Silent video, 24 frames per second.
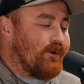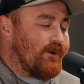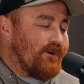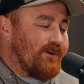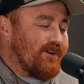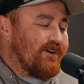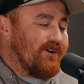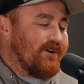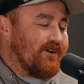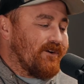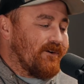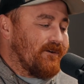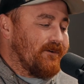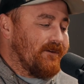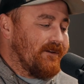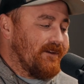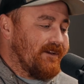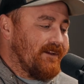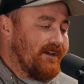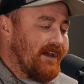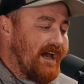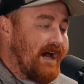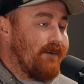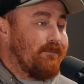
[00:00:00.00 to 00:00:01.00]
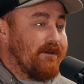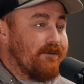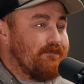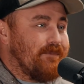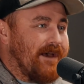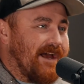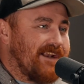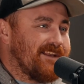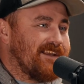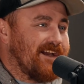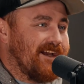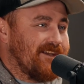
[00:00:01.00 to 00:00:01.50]
where you're how many
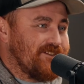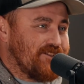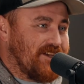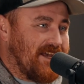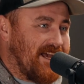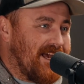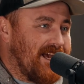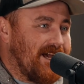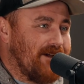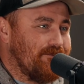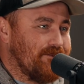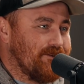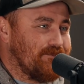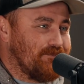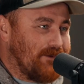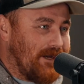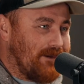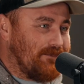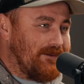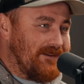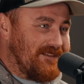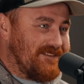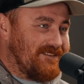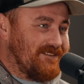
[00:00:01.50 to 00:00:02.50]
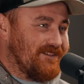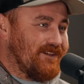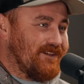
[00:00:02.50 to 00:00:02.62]
bad guys you have is probably